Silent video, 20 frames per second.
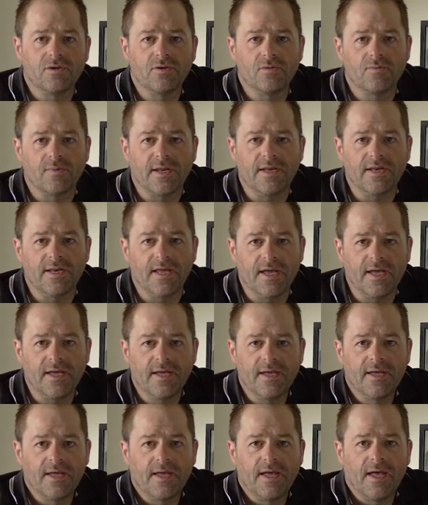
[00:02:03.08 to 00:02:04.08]
too windy.
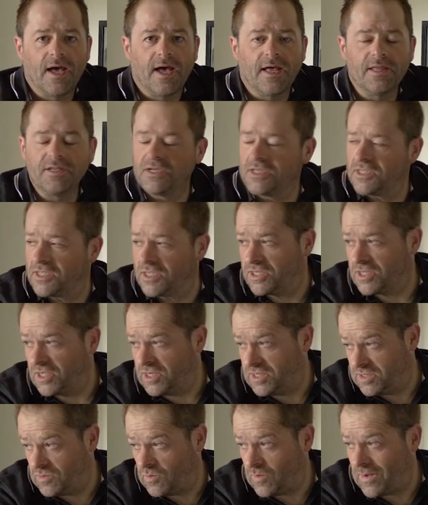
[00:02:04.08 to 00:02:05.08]
And just as
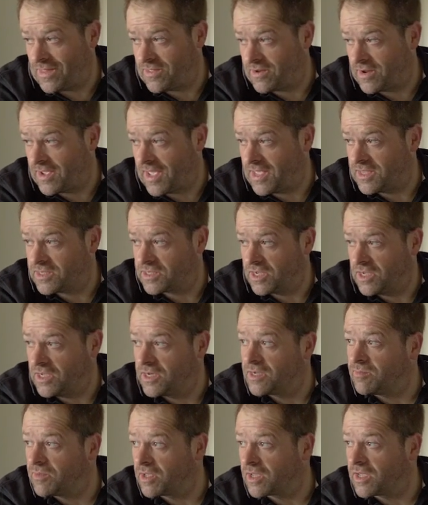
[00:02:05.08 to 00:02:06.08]
soon as the weather gets
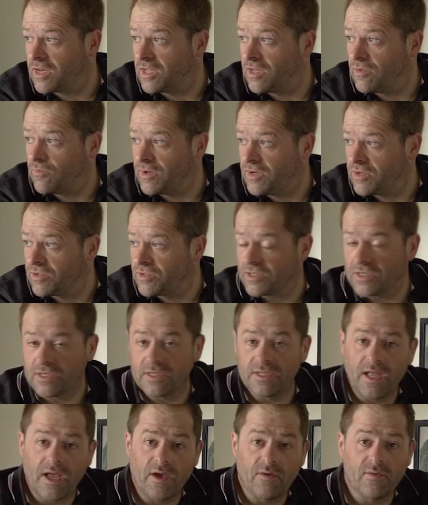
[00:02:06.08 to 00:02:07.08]
good, I'm looking at the window
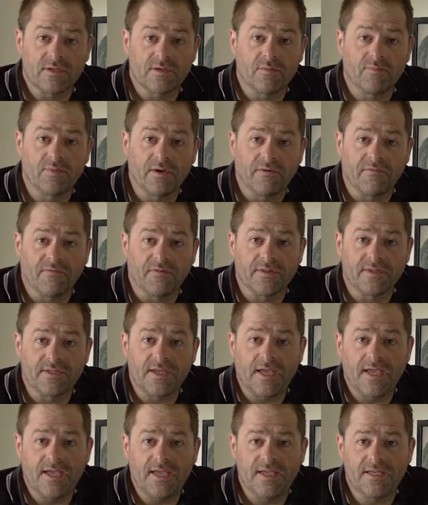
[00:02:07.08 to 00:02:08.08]
just now, it's a beautiful
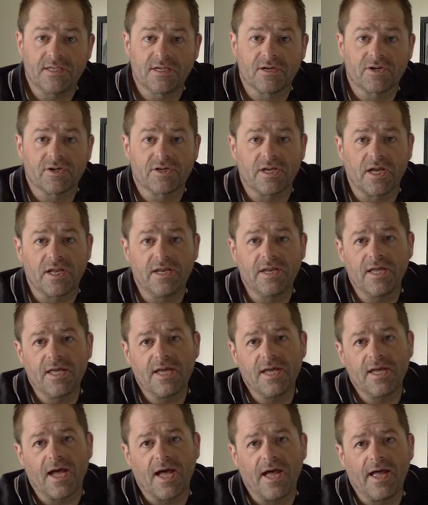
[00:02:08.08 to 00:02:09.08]
day, Easter
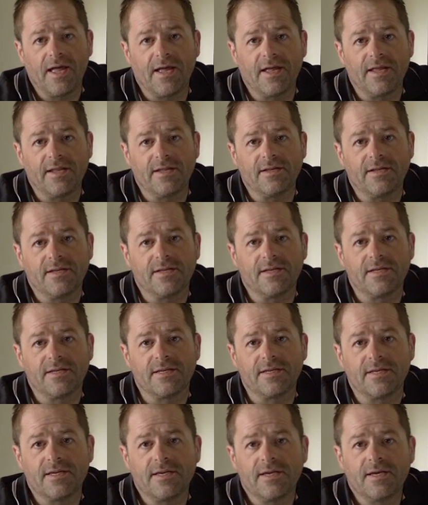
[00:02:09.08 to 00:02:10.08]
Sunday,
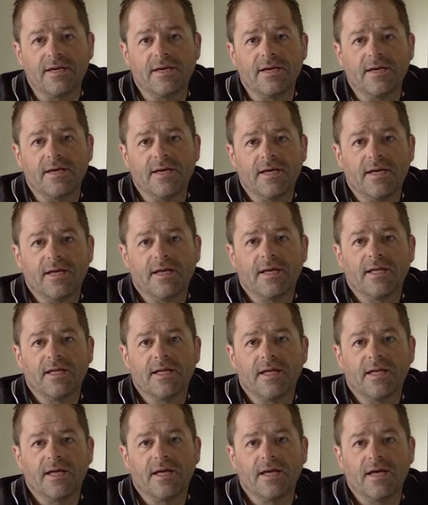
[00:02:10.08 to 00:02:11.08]
and
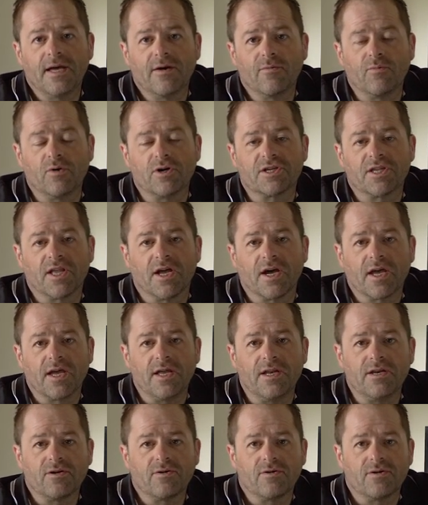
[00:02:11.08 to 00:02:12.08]
we're stuck
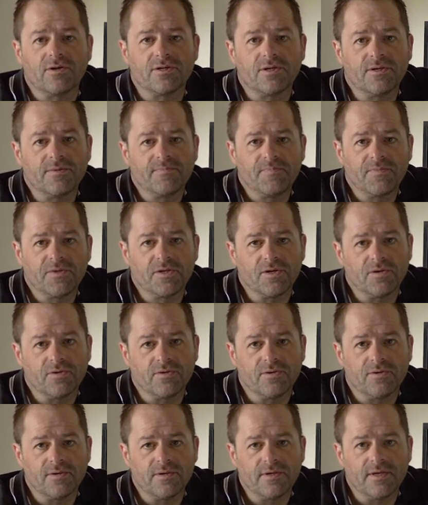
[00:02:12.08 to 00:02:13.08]
indoors.
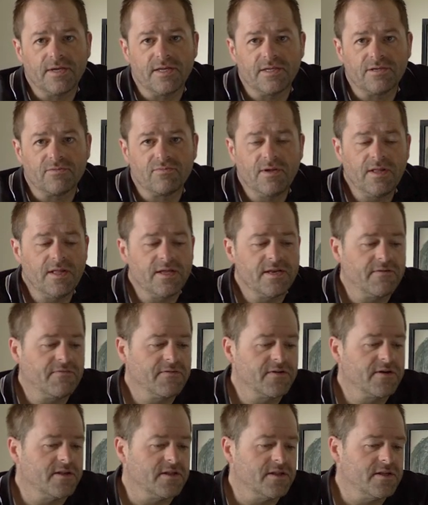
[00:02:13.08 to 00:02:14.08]
So it's really
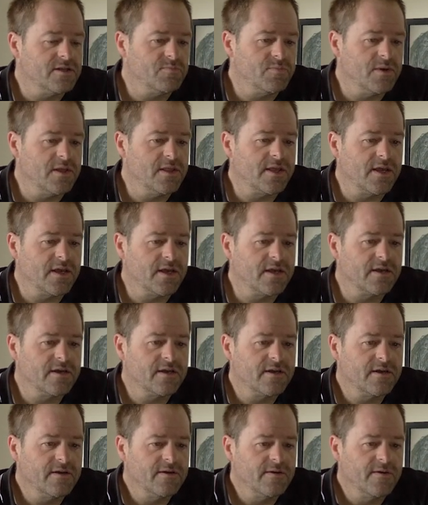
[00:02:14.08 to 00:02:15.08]
difficult. It's been like,
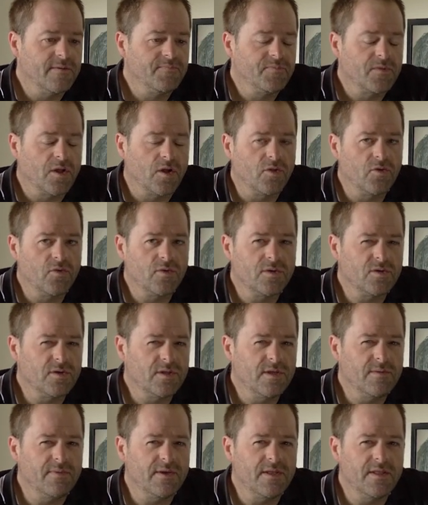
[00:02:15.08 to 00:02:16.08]
although it's
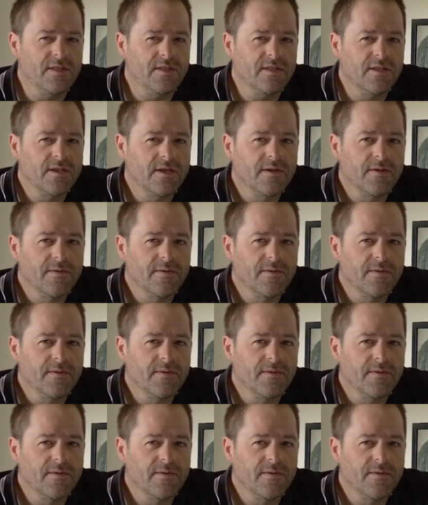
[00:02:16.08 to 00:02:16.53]
only been